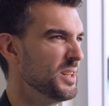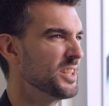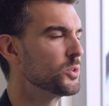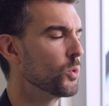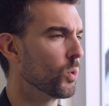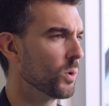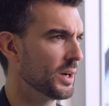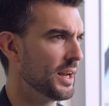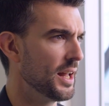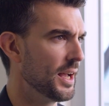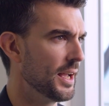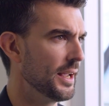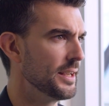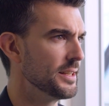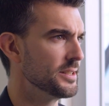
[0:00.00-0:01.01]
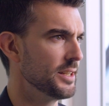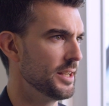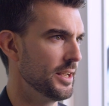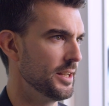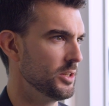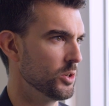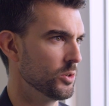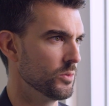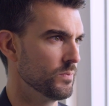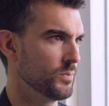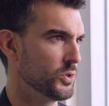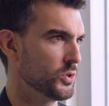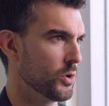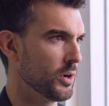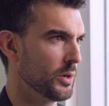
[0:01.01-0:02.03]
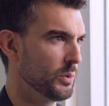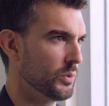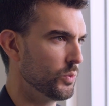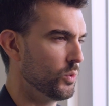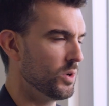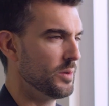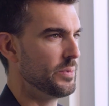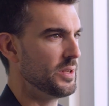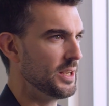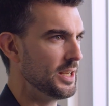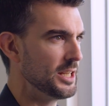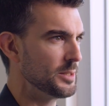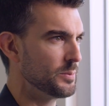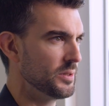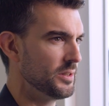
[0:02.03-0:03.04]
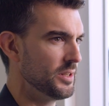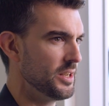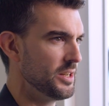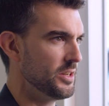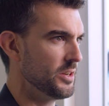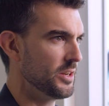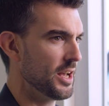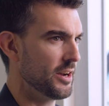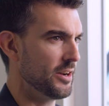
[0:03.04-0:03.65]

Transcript: disorganized and you're starting with one piece, but then you got